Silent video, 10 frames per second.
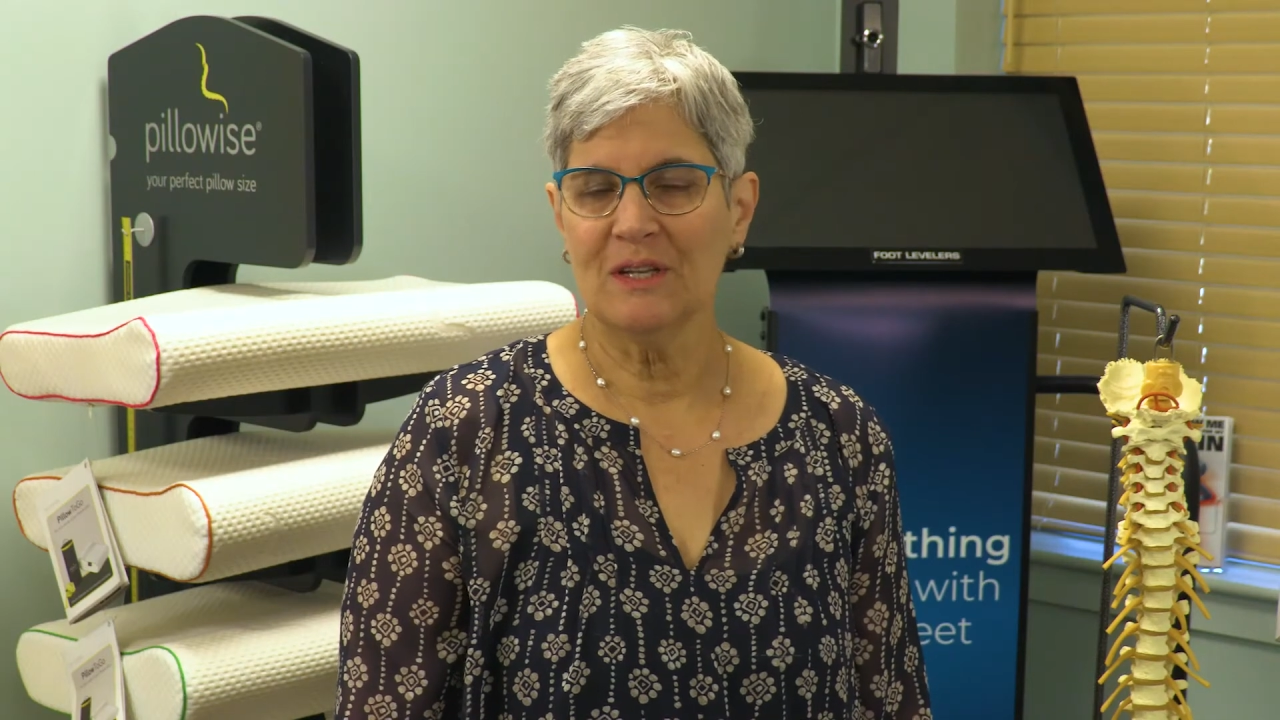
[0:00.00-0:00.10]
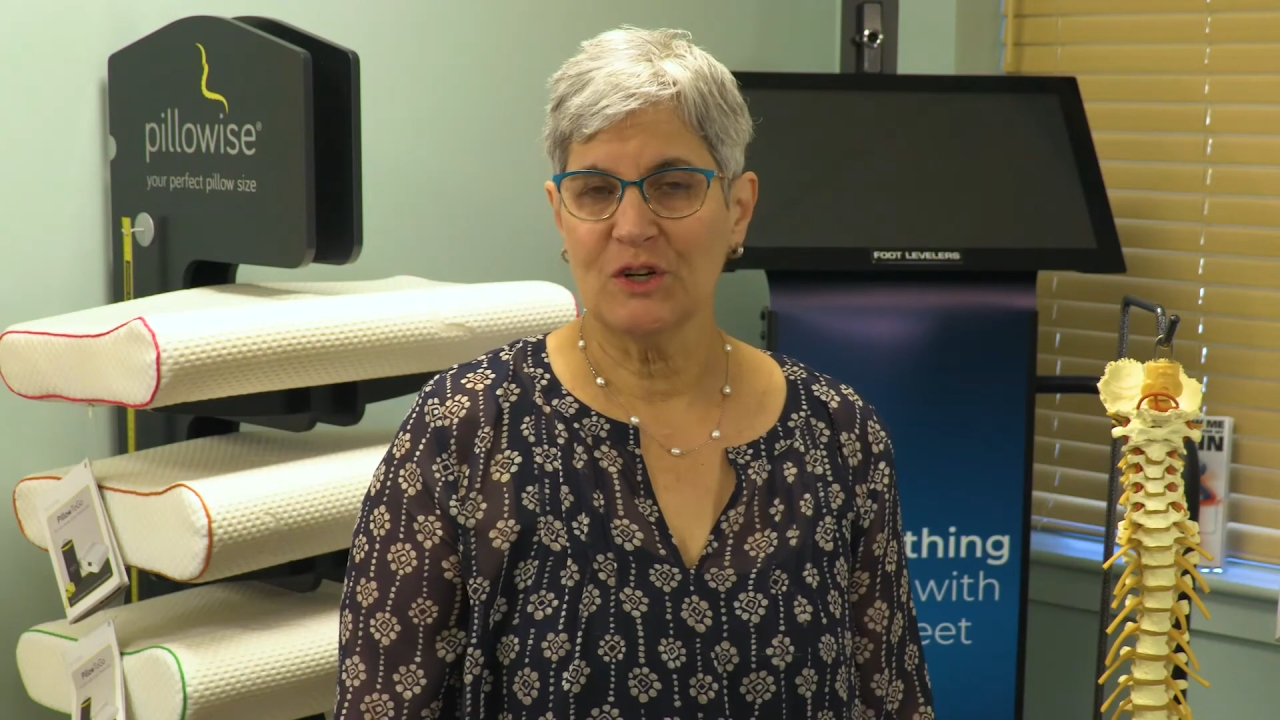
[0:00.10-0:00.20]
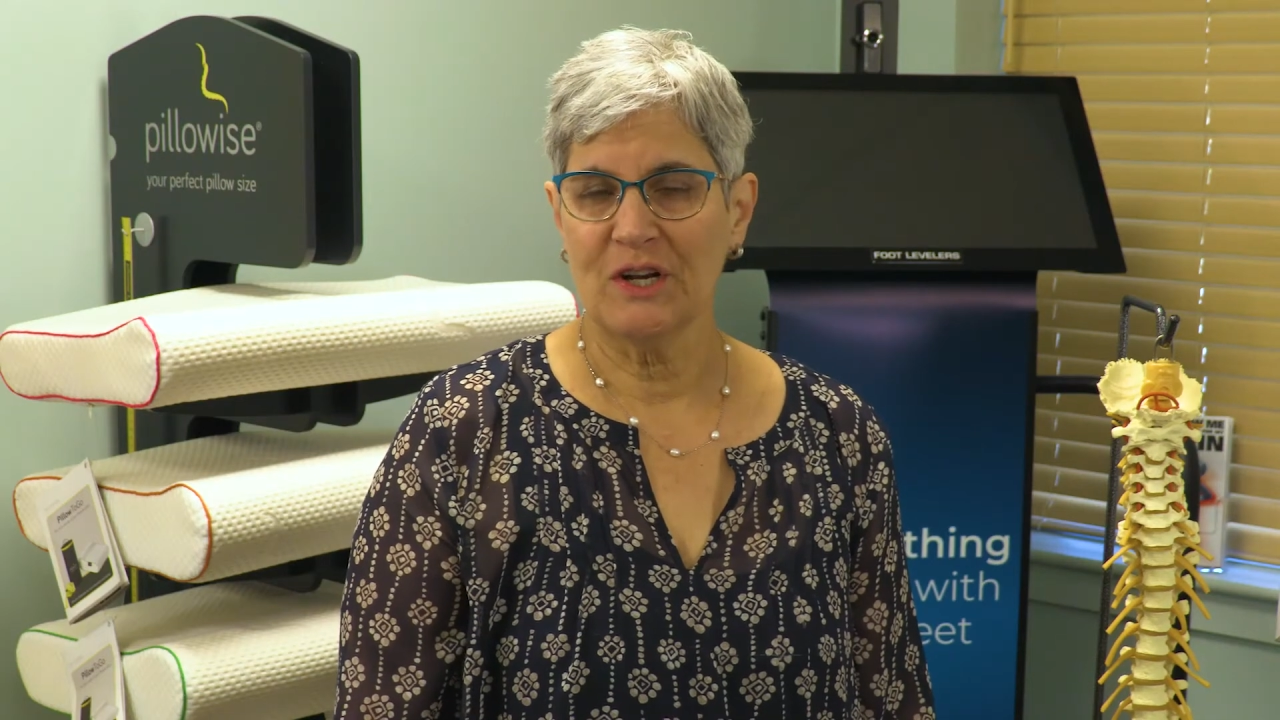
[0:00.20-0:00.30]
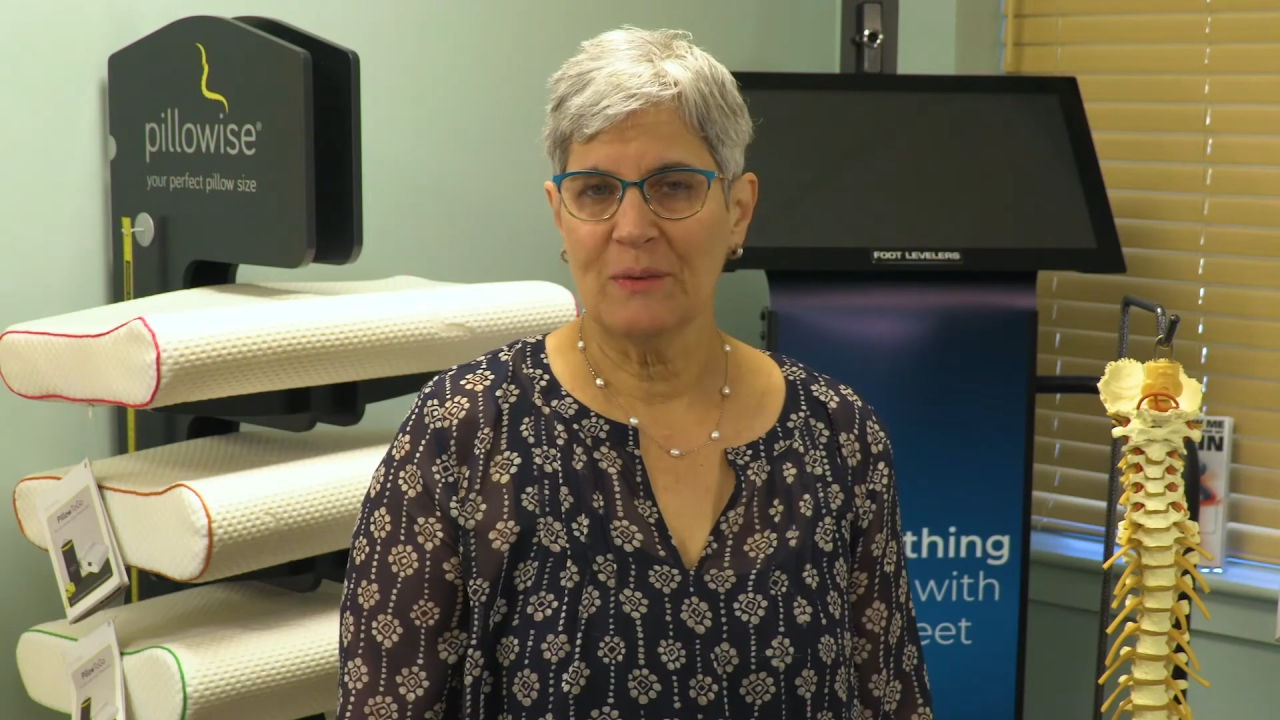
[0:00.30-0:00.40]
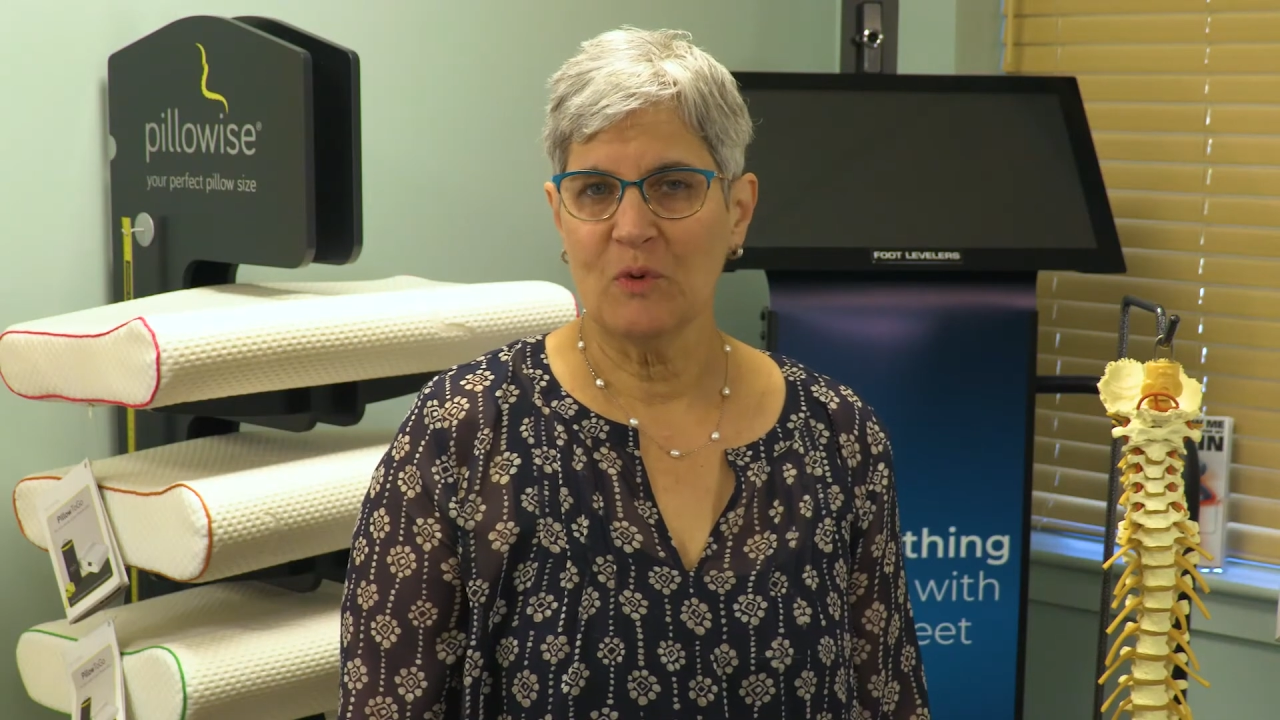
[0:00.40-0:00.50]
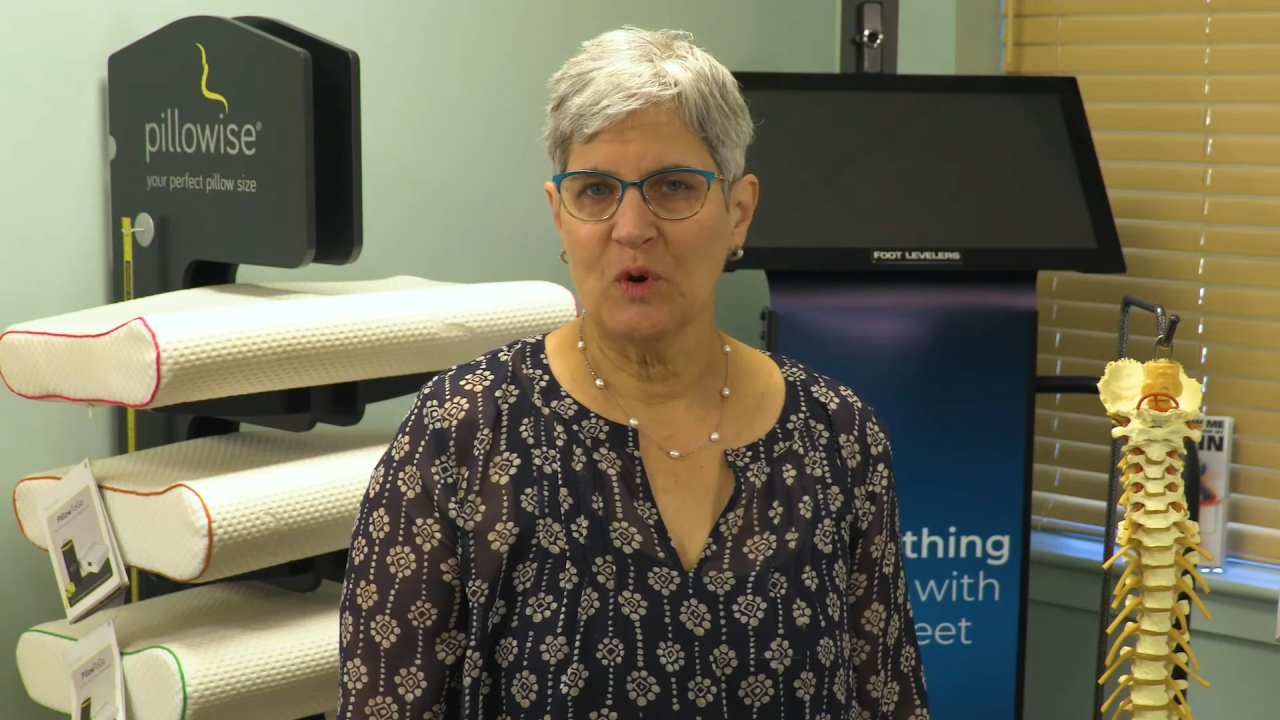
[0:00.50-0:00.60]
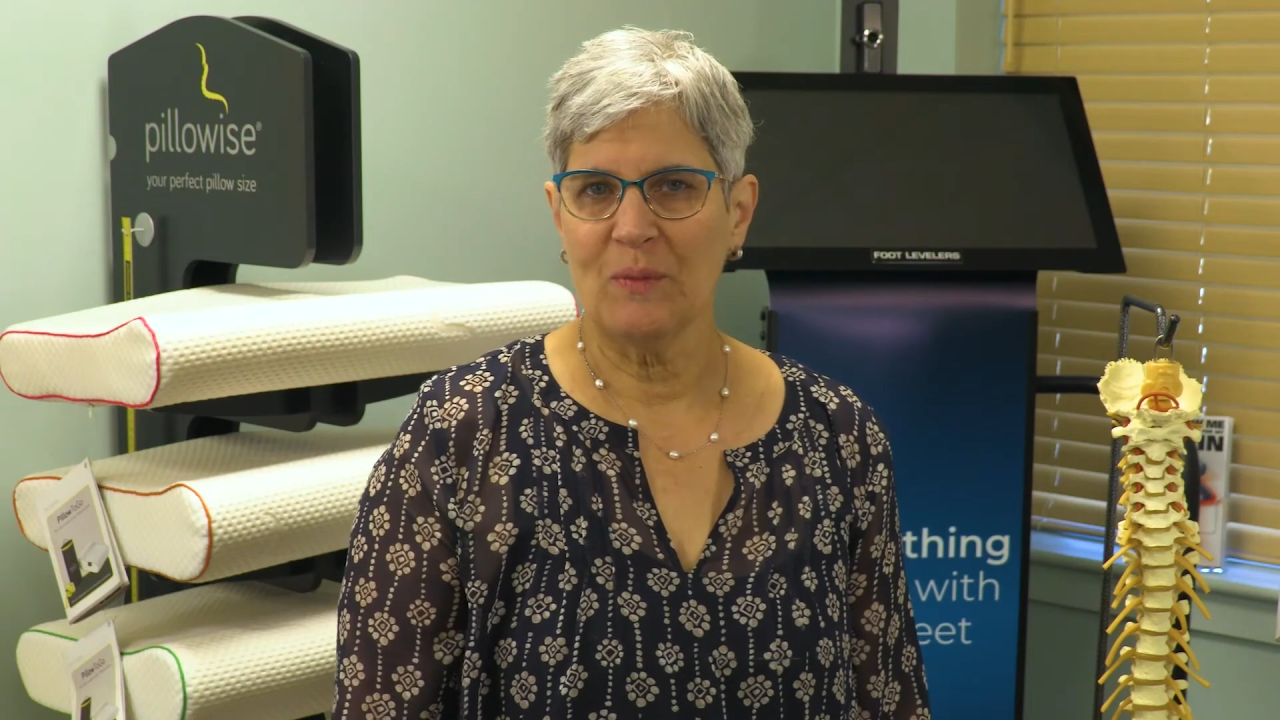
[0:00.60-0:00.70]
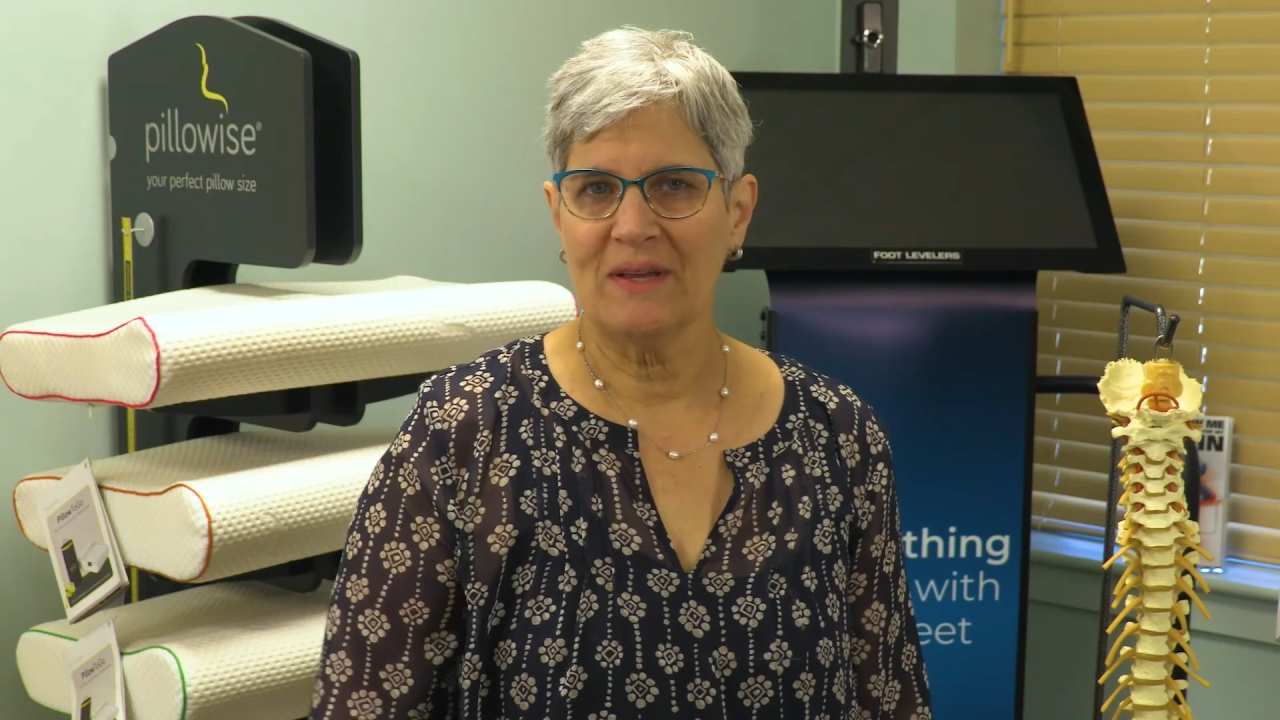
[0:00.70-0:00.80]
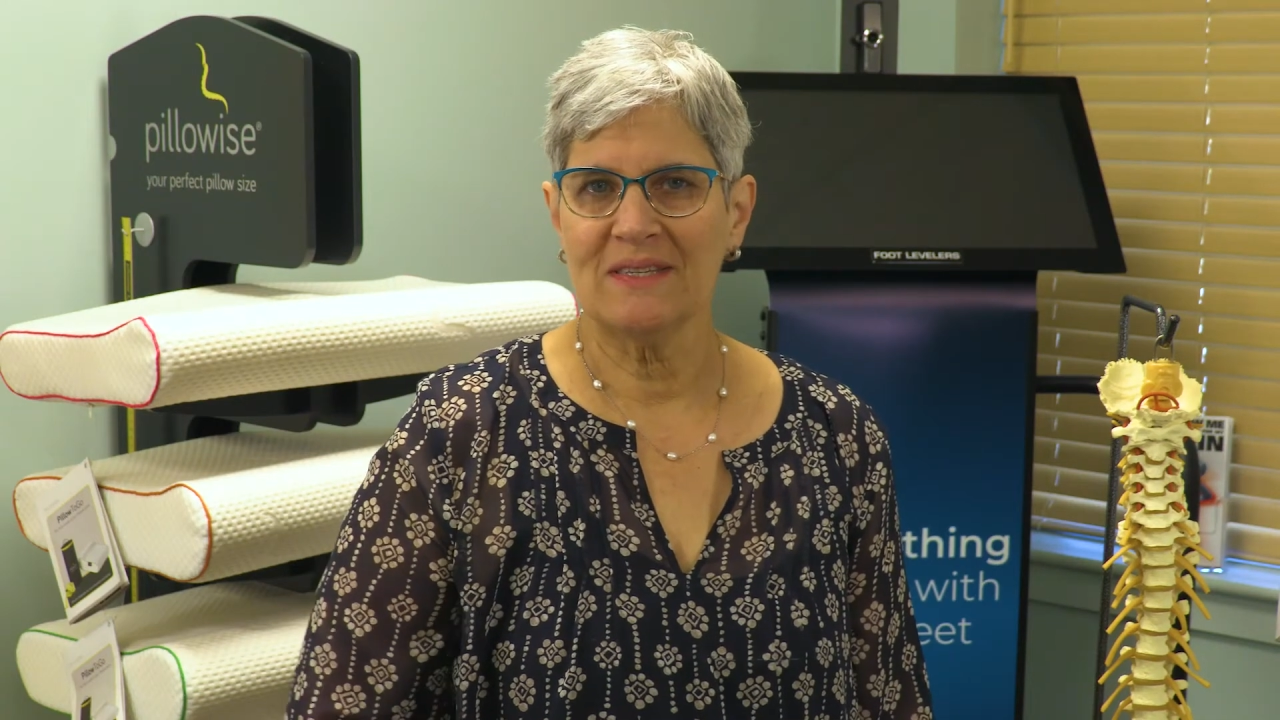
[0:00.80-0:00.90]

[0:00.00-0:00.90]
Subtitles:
learning more about